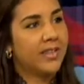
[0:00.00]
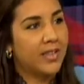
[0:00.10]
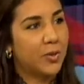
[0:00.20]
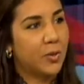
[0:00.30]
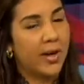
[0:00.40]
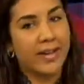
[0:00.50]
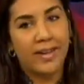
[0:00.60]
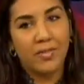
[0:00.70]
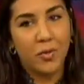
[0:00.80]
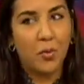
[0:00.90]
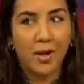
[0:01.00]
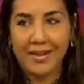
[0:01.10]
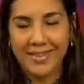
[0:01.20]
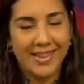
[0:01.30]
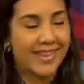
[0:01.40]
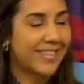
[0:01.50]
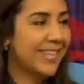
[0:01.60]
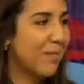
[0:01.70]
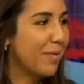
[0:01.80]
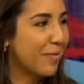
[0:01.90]
So I can give you an
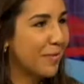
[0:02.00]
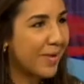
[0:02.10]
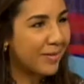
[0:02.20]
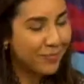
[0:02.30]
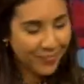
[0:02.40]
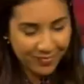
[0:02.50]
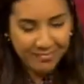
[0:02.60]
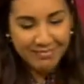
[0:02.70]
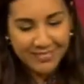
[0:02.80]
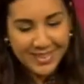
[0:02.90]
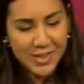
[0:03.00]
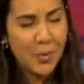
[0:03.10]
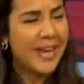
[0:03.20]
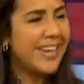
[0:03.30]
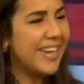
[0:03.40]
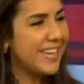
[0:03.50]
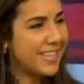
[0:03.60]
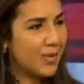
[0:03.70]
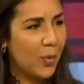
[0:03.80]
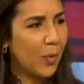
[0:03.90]
example for me. So I
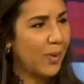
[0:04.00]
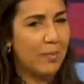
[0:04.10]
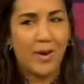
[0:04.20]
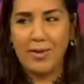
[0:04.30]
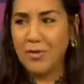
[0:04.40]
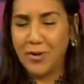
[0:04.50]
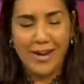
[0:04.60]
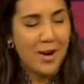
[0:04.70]
hated whole wheat bread growing up.